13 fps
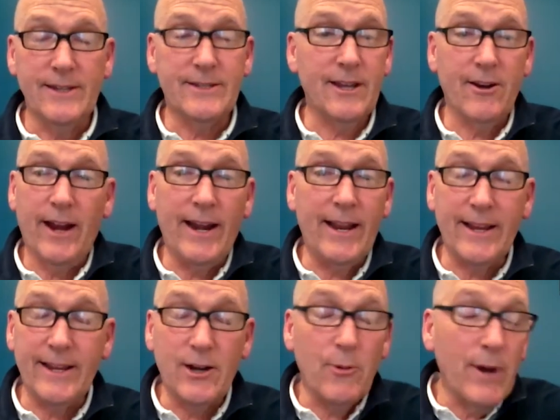there.
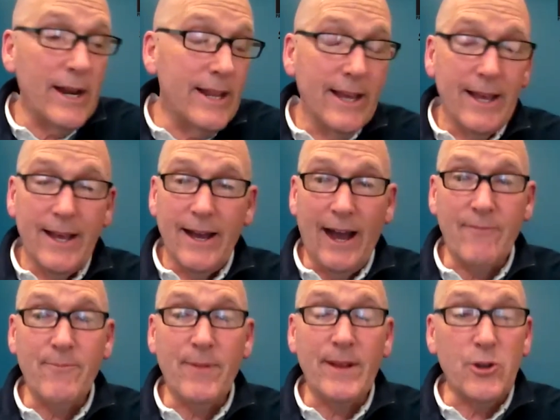And you know what?
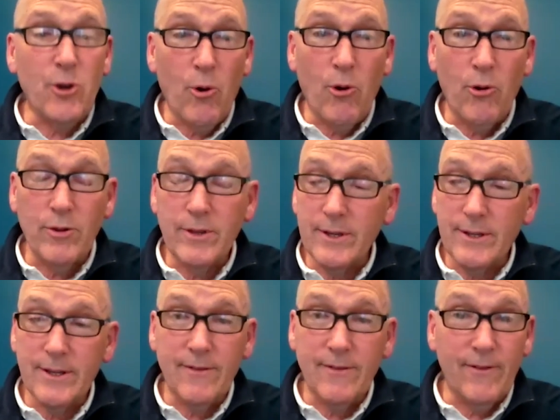I've been told
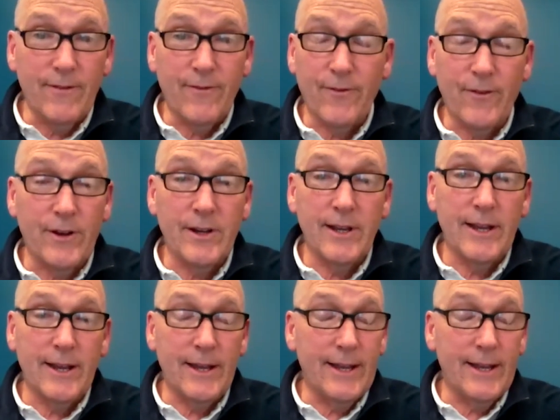
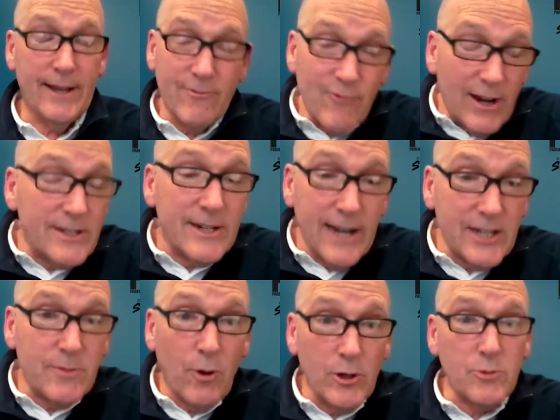it
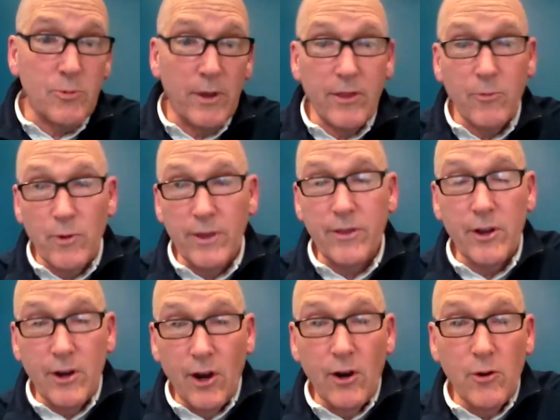resonates most
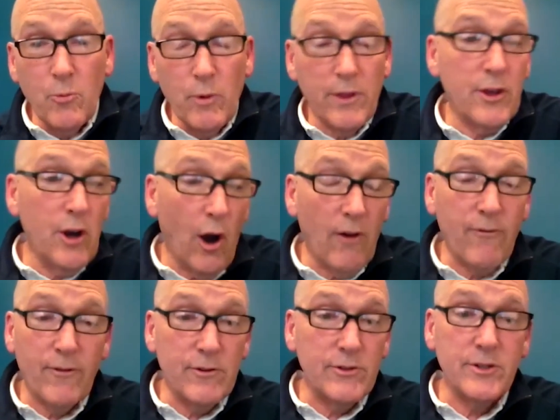with
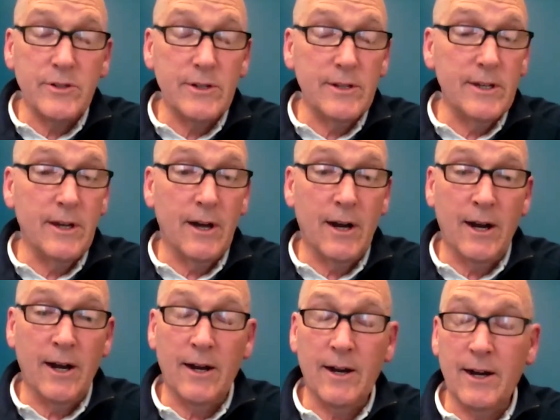golfers,
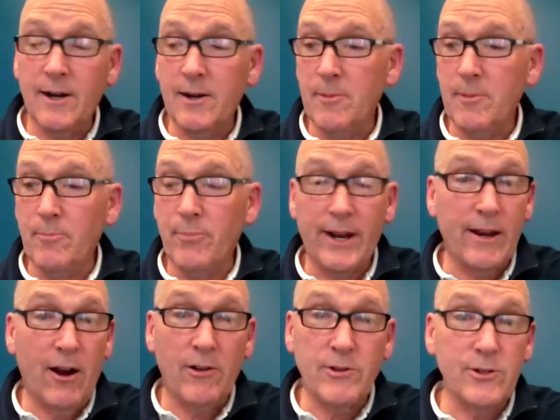but it
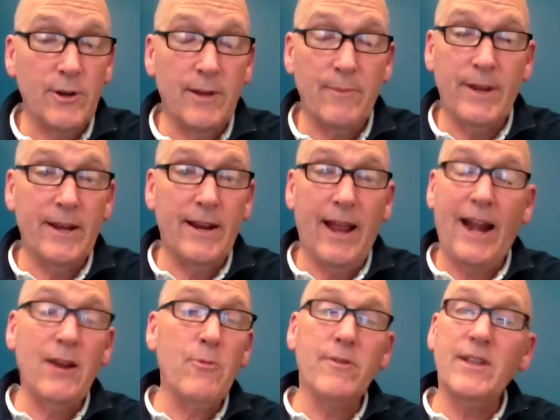also, I mean,
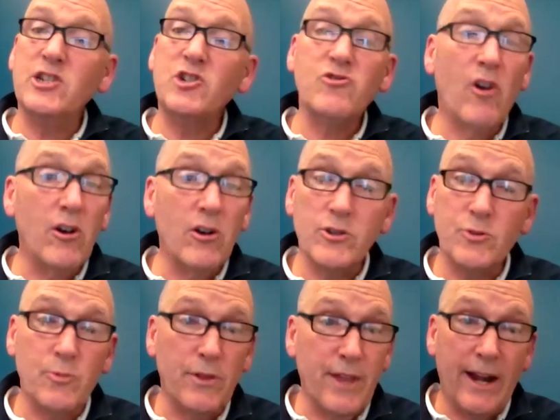anyone that struggles
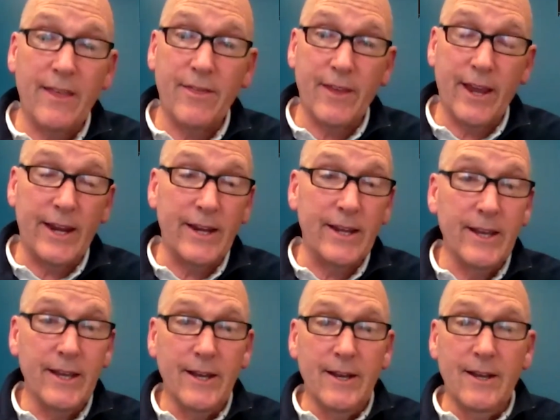with anything,
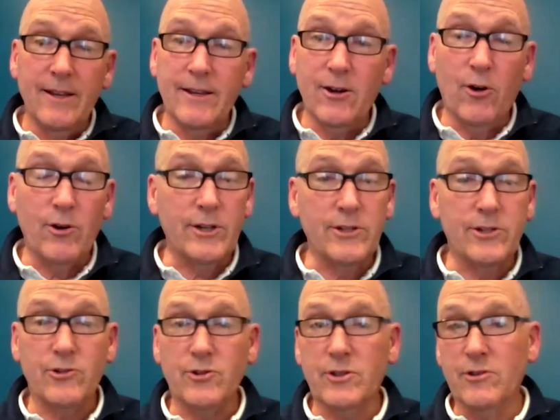because
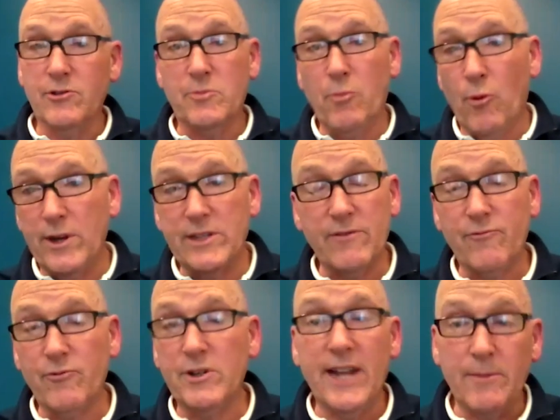there's points
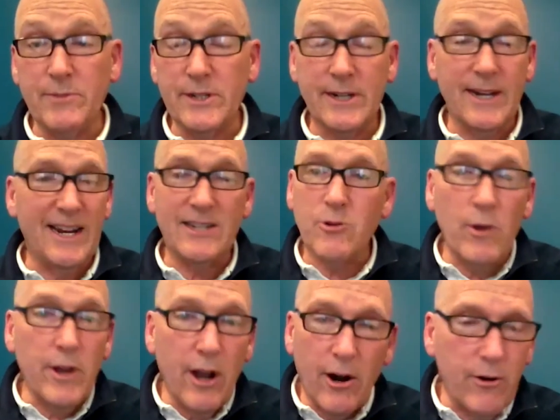of redemption. And it's
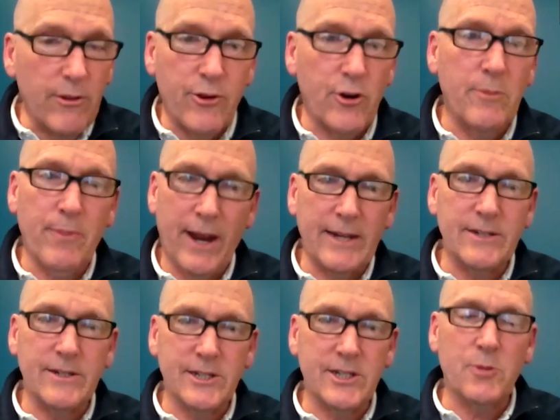only 130
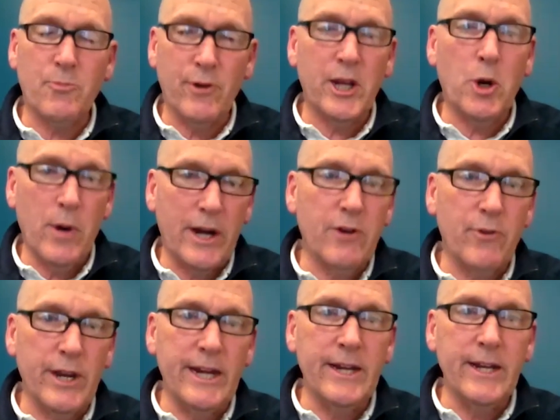pages. It's a pretty quick
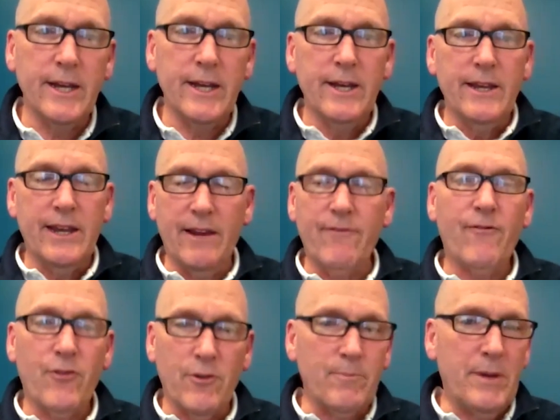read, even
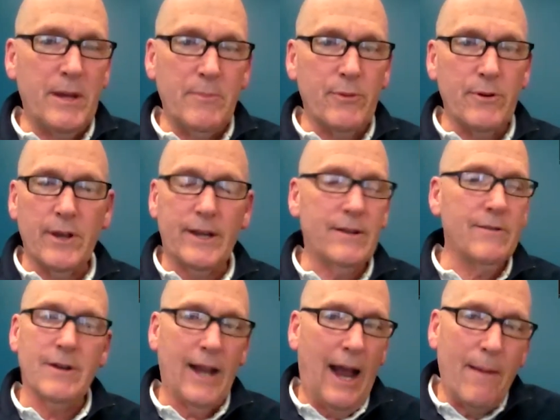for people like,
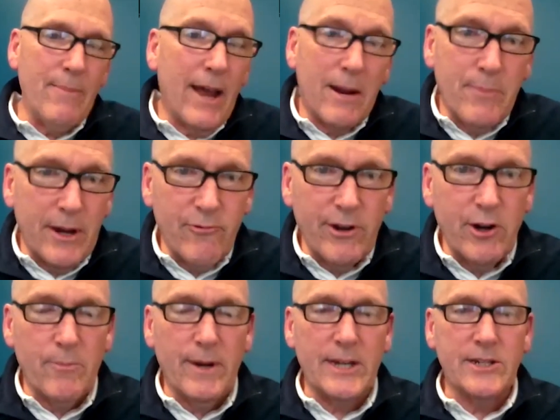look, I'm not a big
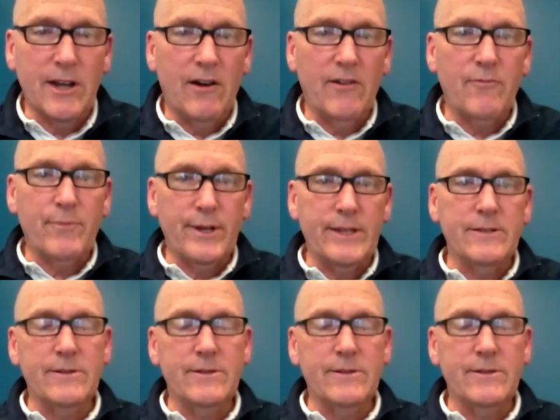reader myself, but